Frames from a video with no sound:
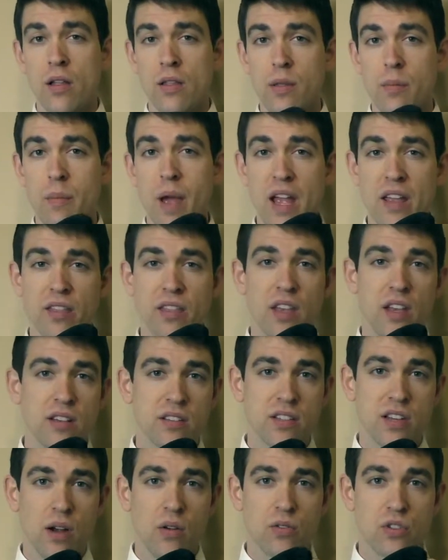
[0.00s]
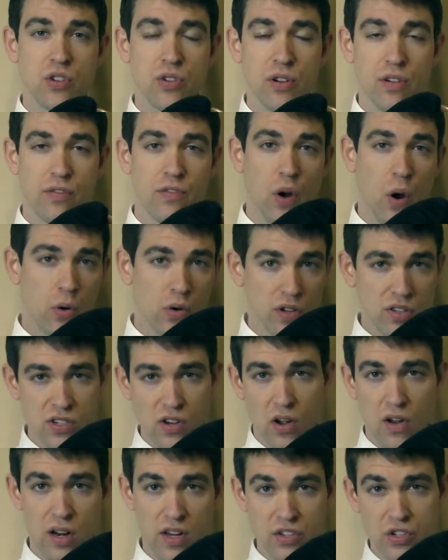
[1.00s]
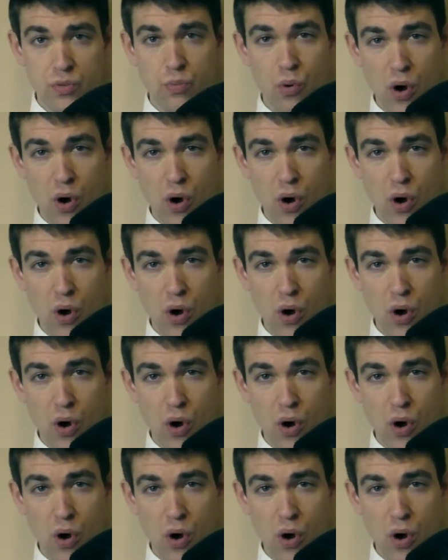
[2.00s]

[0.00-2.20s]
The main things I want you to focus on as you